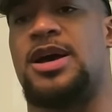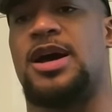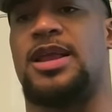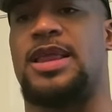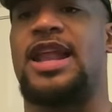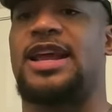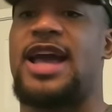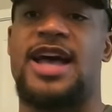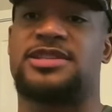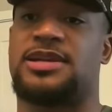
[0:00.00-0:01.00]
Uh, a lot of
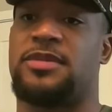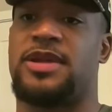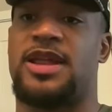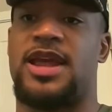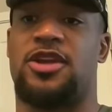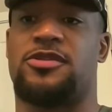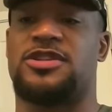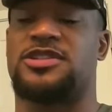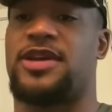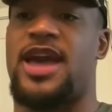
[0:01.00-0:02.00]
guys to eliminate
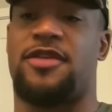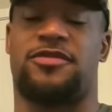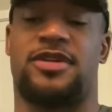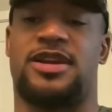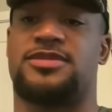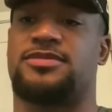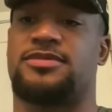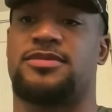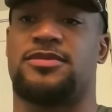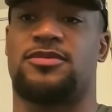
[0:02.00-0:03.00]
Christian McCaffrey is
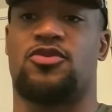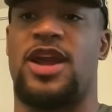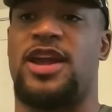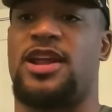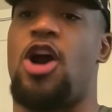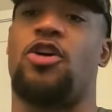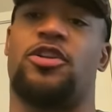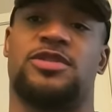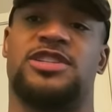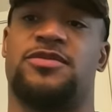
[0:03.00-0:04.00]
great. All
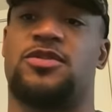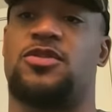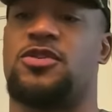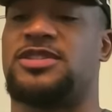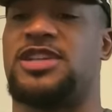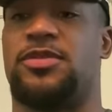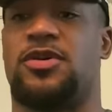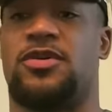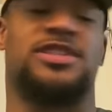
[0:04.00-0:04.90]
the receiving cores, Deebo